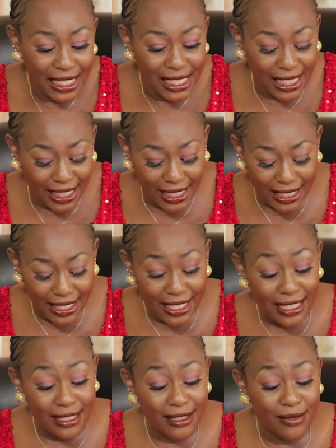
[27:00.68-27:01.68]
Second
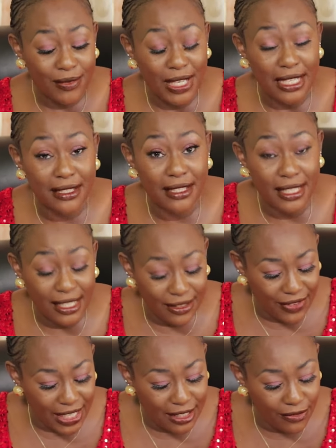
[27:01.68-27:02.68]
Kings, we are still in
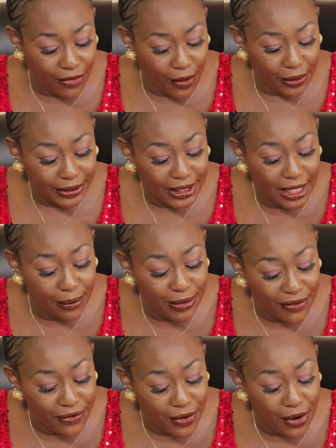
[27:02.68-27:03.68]
verse 4,
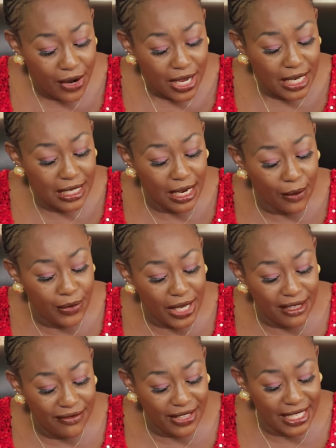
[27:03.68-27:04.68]
chapter 4. Now we
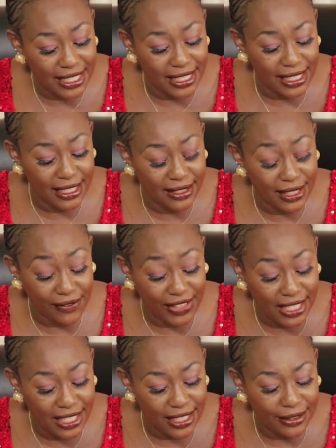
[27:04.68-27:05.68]
are in verse 6,
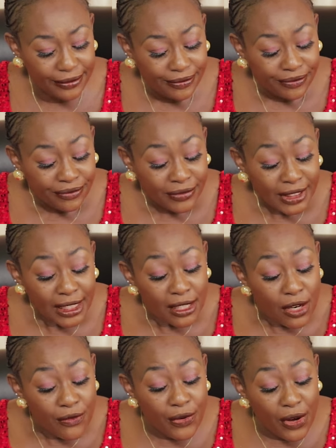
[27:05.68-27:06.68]
17.
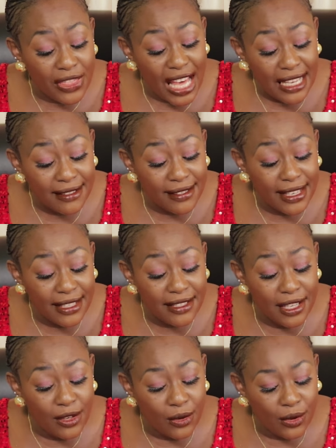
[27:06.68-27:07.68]
For thus says
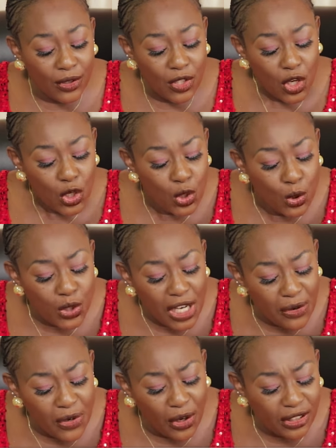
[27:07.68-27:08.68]
the Lord, you
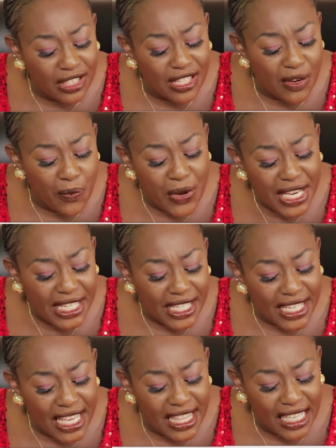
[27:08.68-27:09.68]
shall not see
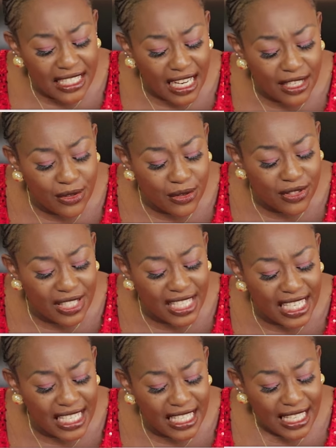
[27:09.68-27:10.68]
wind, neither shall you see
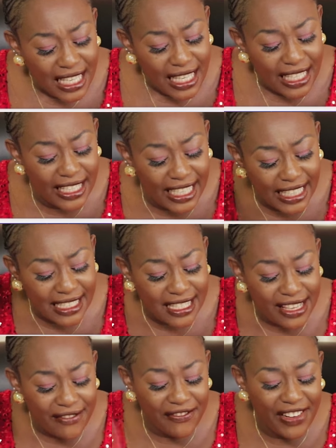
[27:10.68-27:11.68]
rain, yet
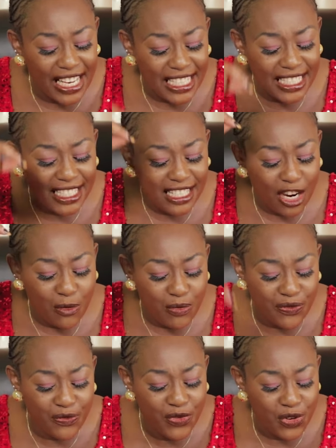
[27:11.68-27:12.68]
the valley shall
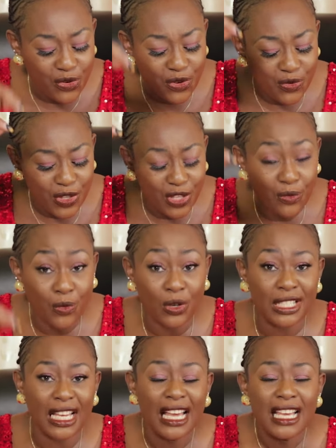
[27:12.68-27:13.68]
be filled with the
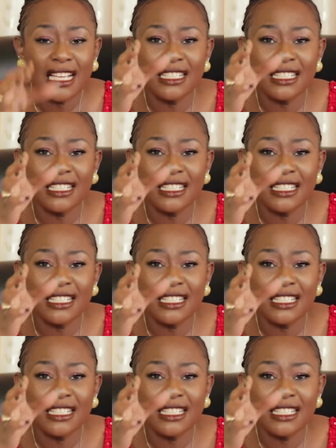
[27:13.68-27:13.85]
water.